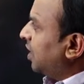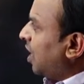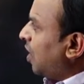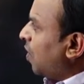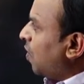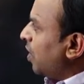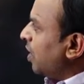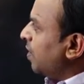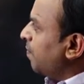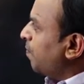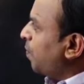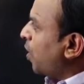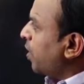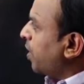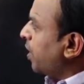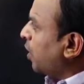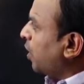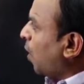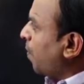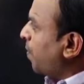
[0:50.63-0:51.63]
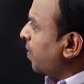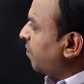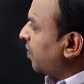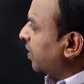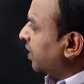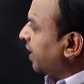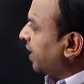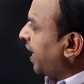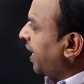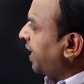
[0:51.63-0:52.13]
Now, important topic
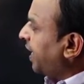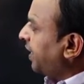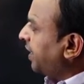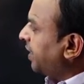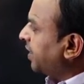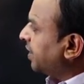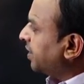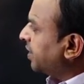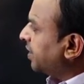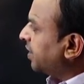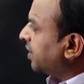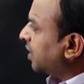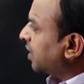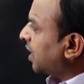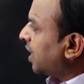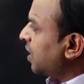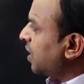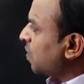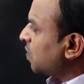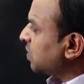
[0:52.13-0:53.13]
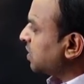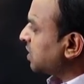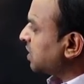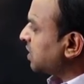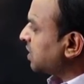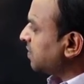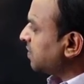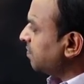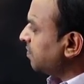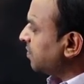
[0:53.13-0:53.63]
for GATE, control
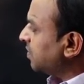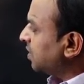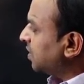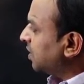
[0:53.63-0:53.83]
system.